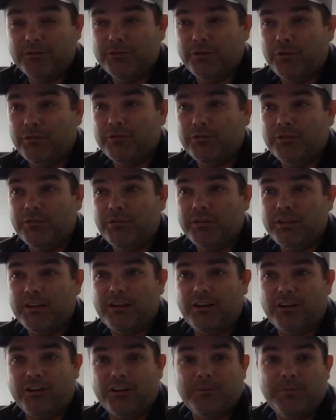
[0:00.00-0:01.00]
Don't get
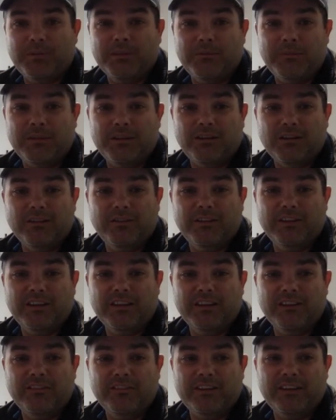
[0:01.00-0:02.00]
caught up in the middle of any
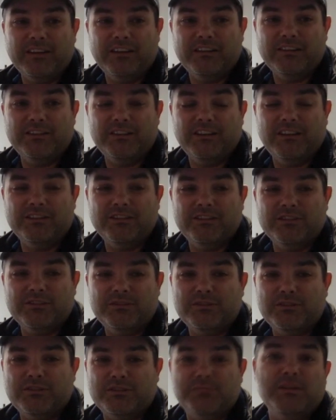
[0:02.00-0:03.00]
of it, and
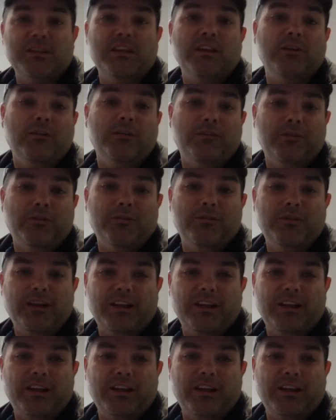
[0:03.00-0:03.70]
just be helpful.